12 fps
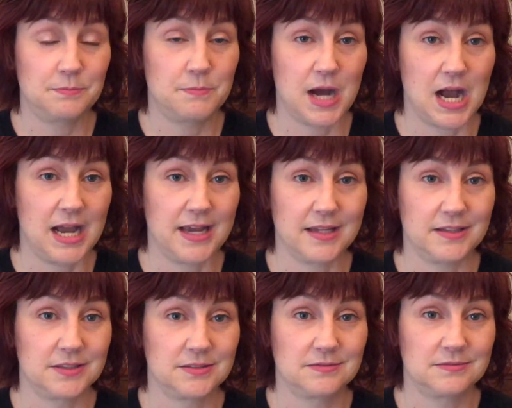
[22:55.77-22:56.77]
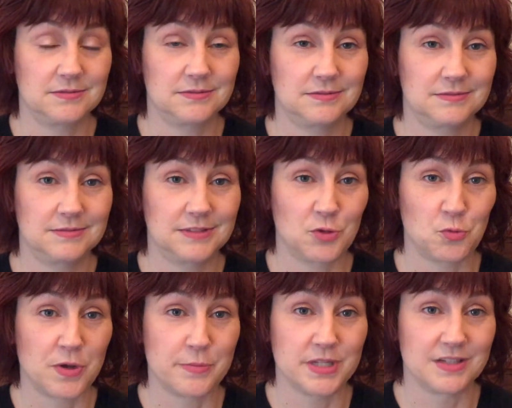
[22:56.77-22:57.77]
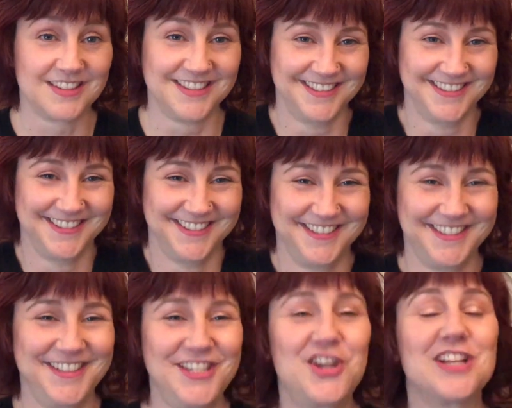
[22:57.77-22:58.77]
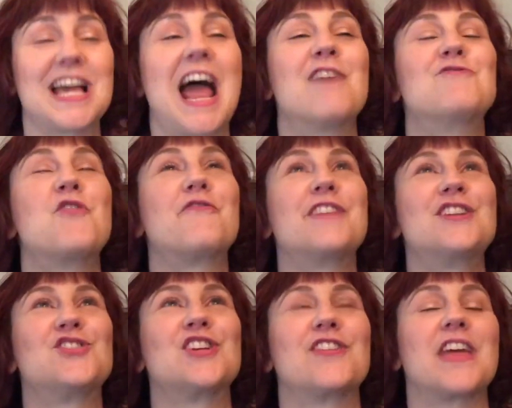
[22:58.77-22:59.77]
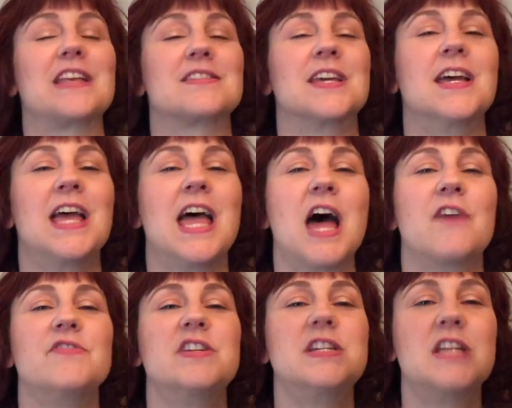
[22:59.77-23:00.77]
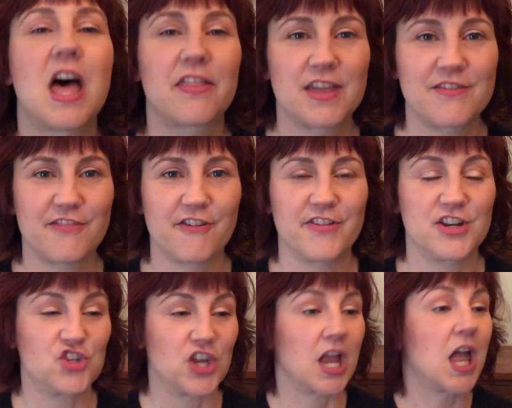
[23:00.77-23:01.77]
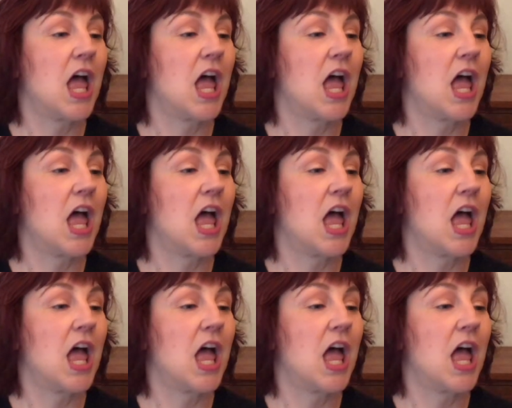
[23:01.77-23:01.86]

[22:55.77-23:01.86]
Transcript: buy ribbon. You guys, I have no finishing things. Nothing for finishing.